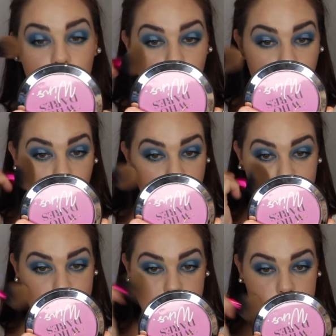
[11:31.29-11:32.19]
Or I
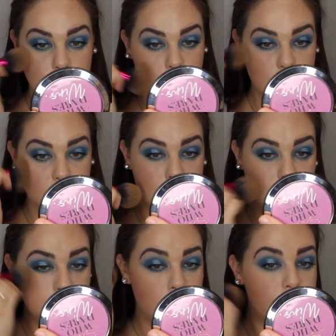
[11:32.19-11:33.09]
guess the cheeks,
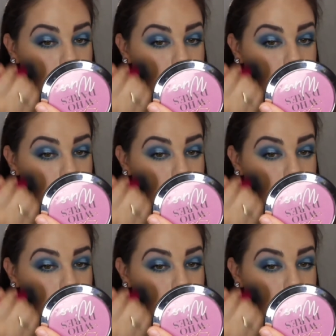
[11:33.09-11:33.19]
as